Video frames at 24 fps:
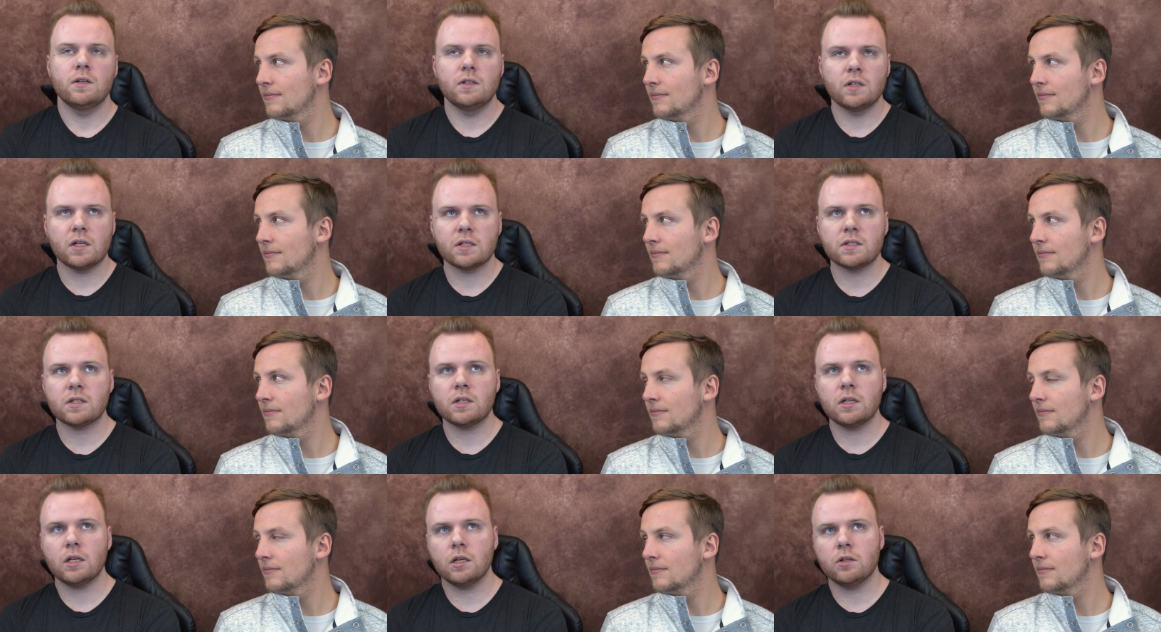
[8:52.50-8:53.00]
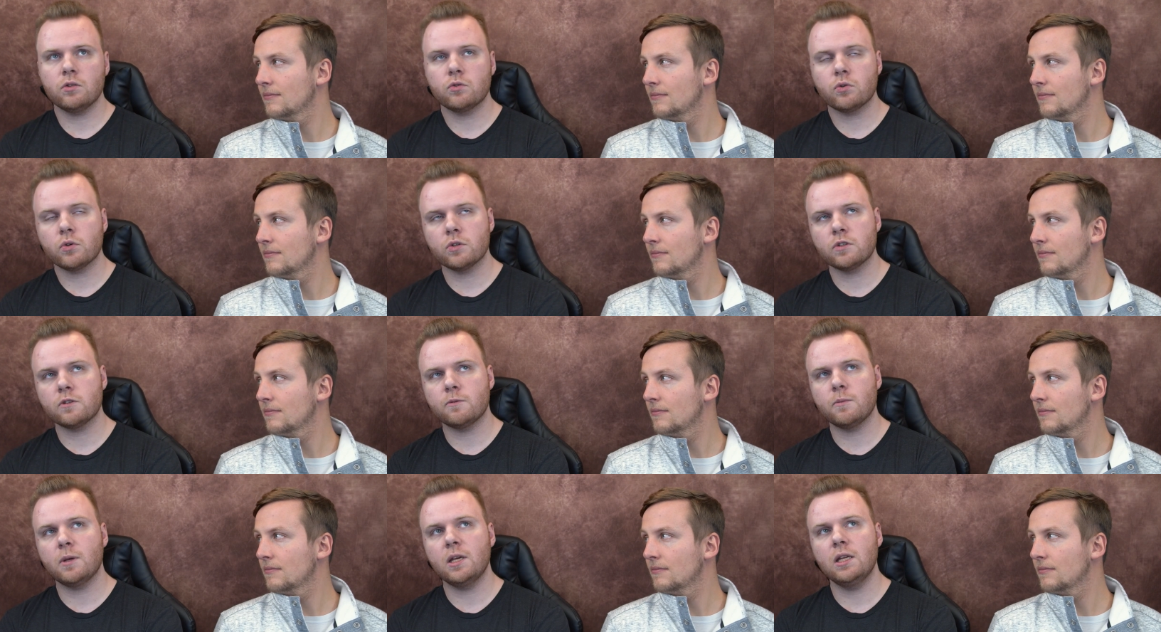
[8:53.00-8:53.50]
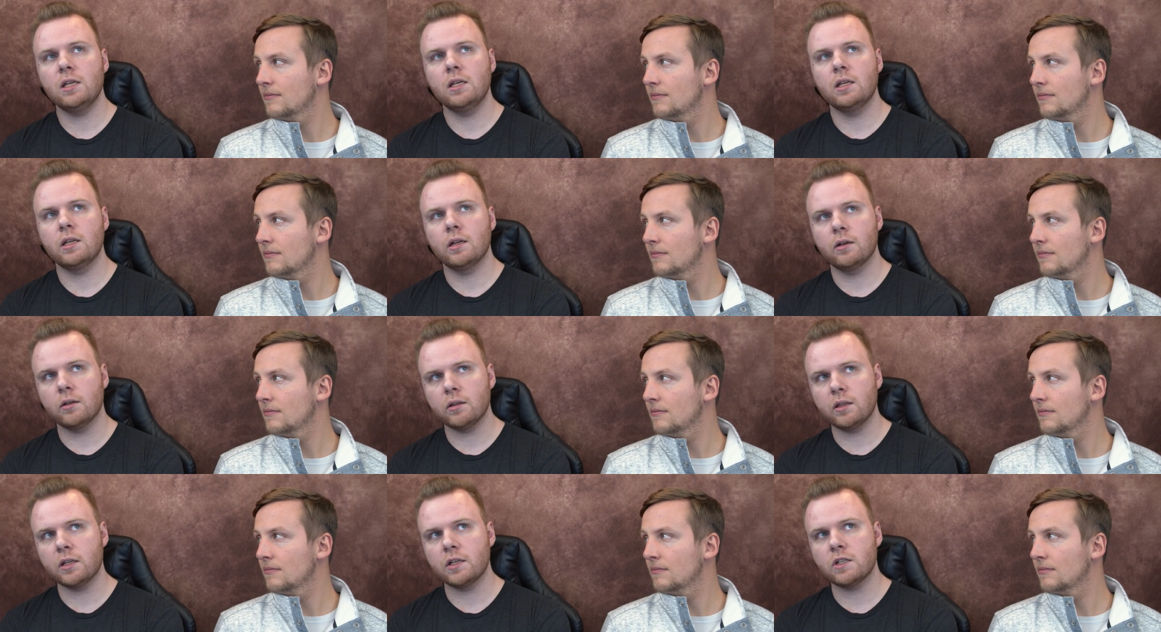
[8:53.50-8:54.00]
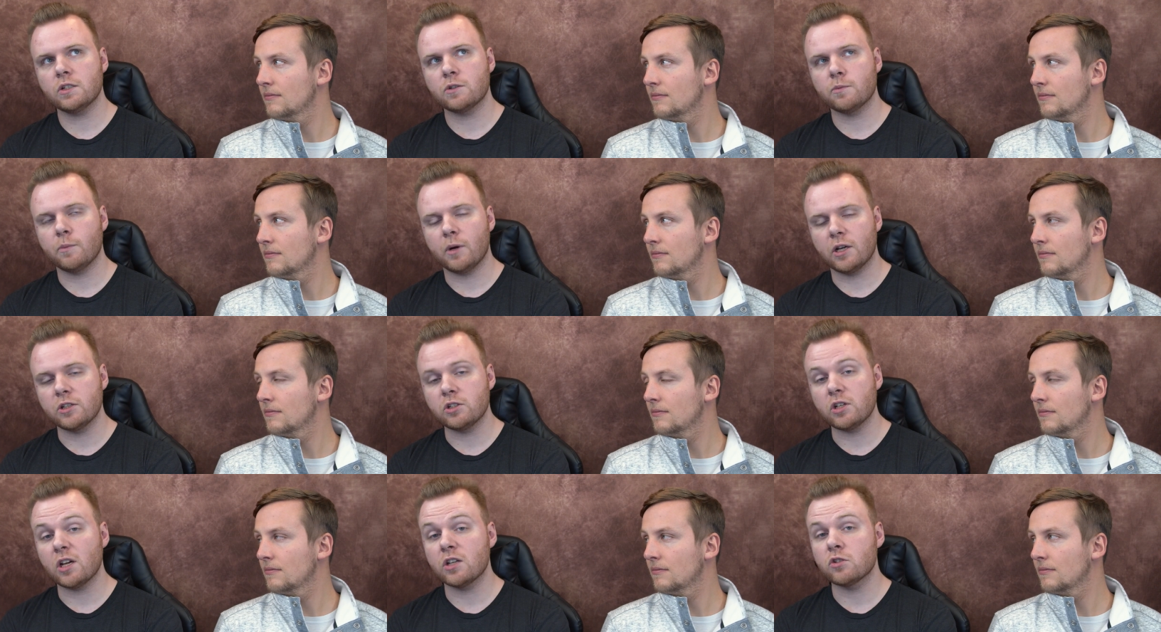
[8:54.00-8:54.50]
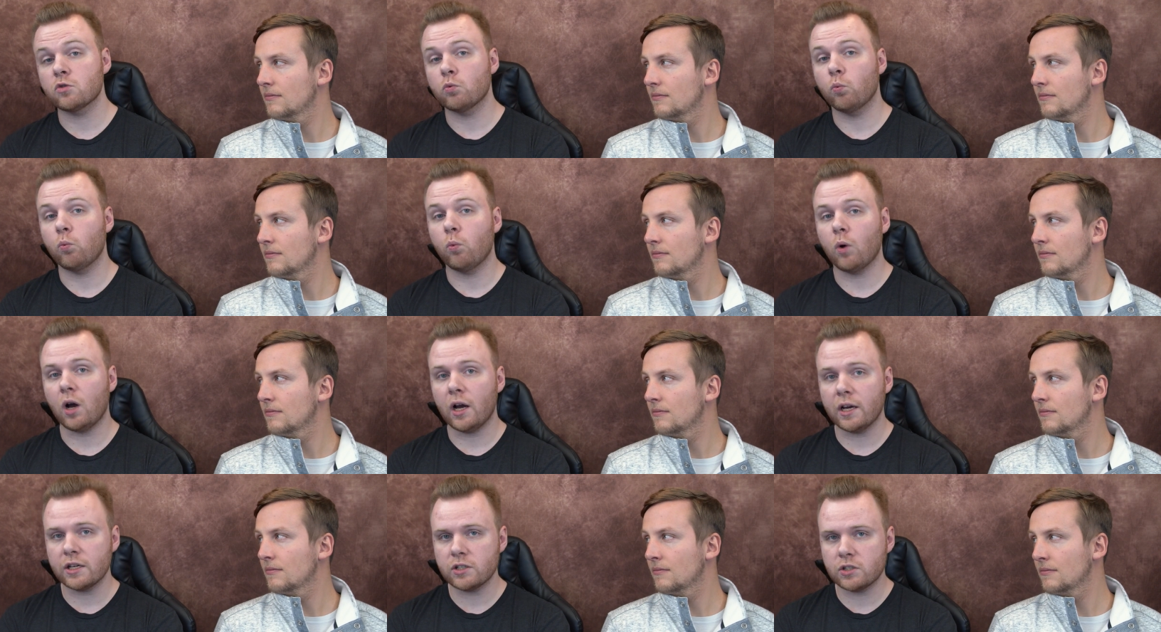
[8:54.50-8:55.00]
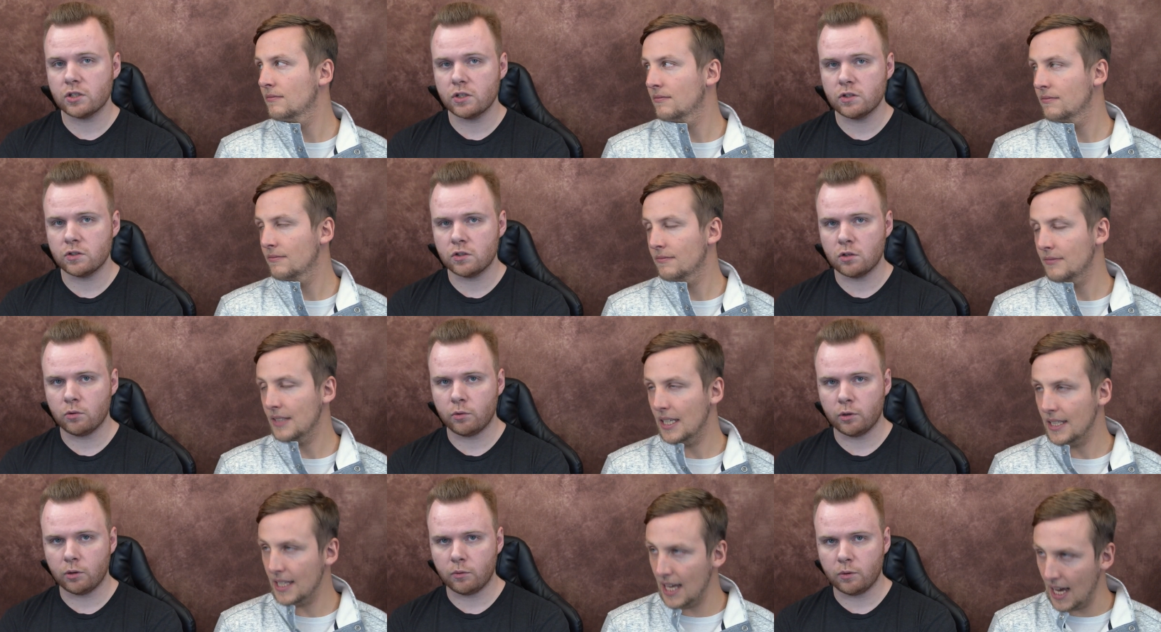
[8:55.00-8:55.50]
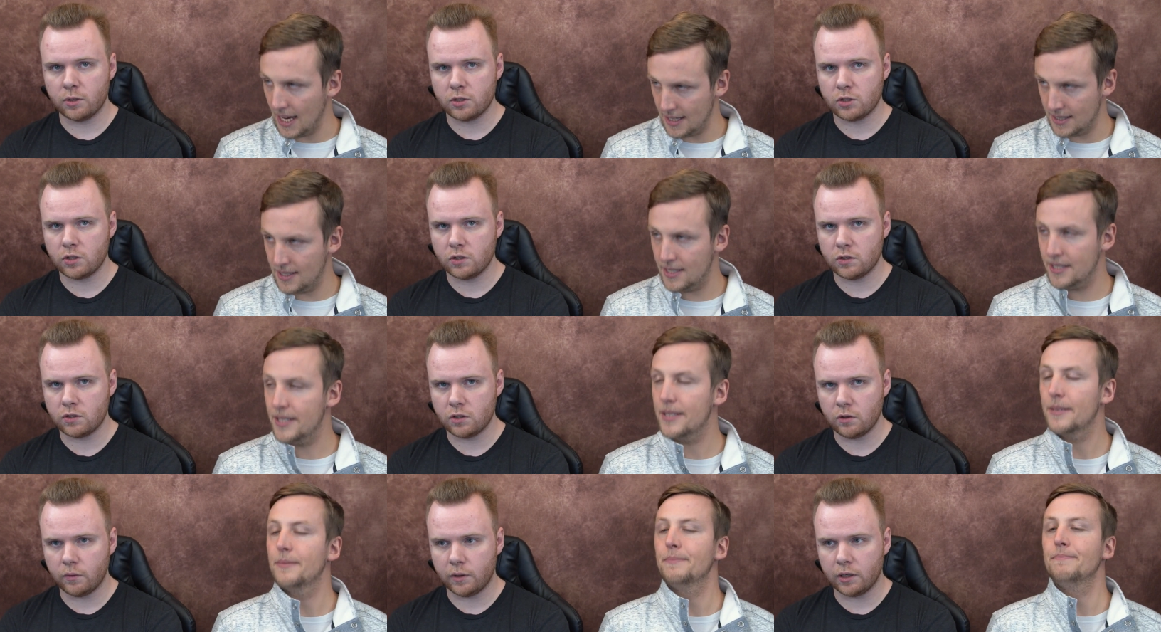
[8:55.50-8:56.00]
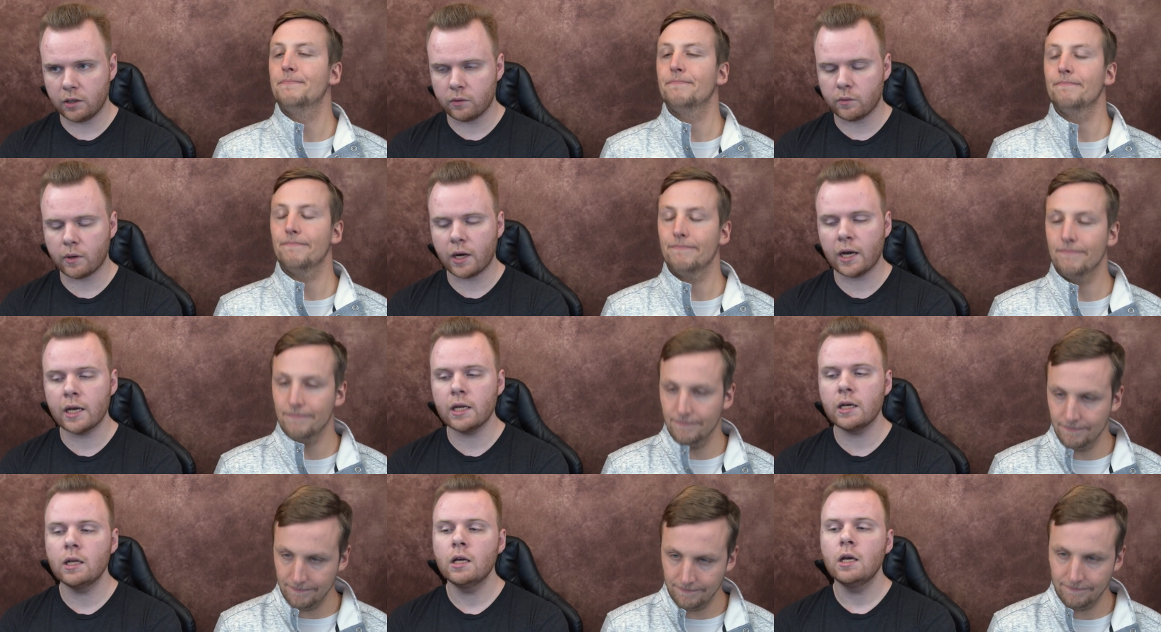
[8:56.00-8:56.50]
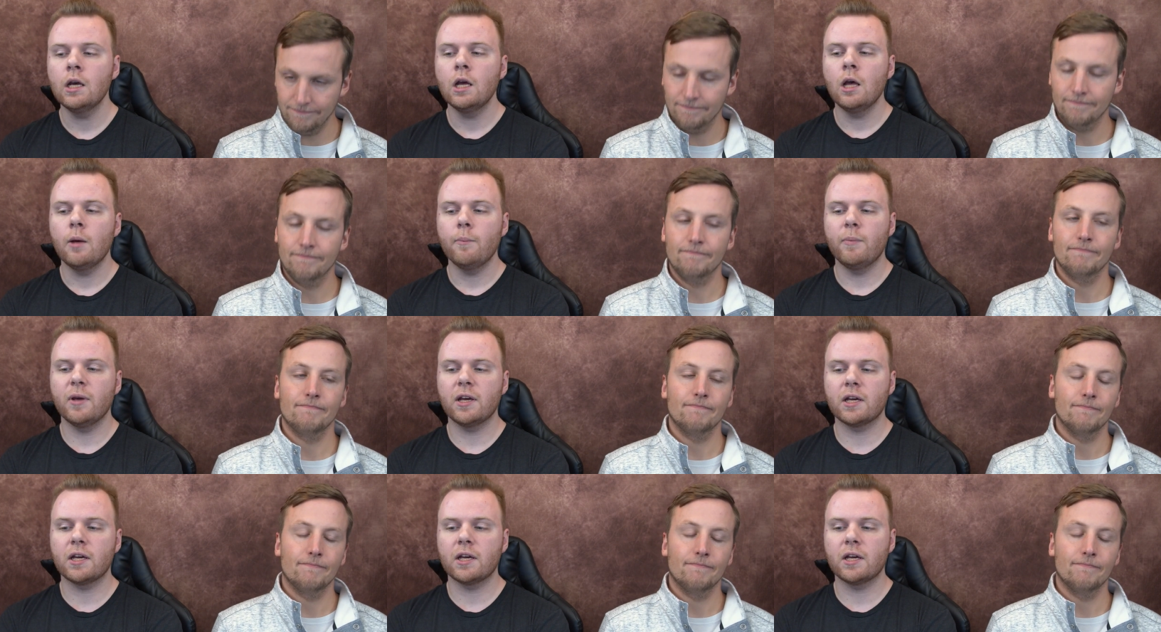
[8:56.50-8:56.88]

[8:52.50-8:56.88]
Speaker 1: doesn't interest me nearly as much as why she's doing yes. what she's doing, right? Mm-hmm.